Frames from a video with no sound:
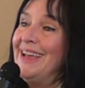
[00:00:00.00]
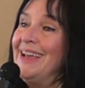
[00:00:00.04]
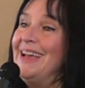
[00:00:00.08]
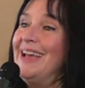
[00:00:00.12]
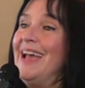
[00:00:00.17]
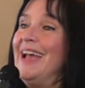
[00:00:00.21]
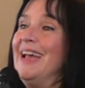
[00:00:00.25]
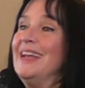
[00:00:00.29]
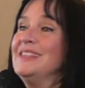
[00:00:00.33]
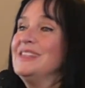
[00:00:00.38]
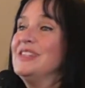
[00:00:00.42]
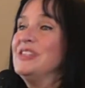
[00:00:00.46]

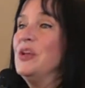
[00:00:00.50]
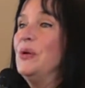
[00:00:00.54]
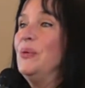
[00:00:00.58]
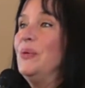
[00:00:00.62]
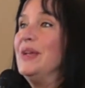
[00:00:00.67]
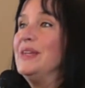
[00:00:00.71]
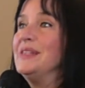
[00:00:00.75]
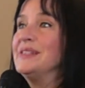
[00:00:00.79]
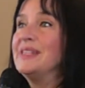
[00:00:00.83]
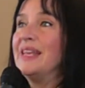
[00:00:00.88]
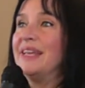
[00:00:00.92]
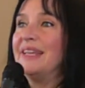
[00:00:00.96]
And so
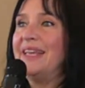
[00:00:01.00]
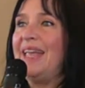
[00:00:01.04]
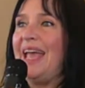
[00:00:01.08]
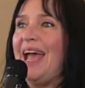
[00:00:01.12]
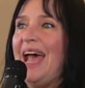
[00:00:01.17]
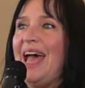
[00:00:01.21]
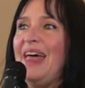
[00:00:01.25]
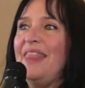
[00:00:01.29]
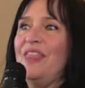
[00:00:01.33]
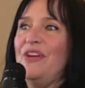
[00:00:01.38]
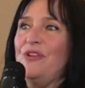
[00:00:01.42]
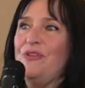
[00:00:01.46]
it's a
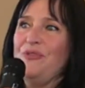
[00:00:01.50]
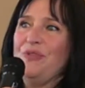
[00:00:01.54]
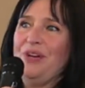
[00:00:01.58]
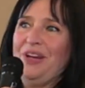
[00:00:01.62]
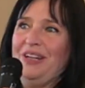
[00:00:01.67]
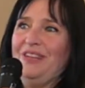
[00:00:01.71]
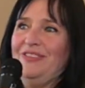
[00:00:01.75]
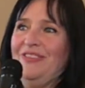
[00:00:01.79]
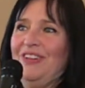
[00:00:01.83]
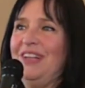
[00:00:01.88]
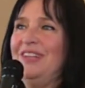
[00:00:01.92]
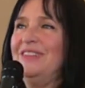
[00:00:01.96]

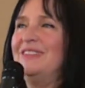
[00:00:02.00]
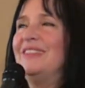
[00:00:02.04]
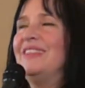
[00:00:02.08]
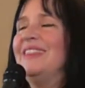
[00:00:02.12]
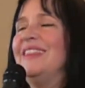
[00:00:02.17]
gathering, right?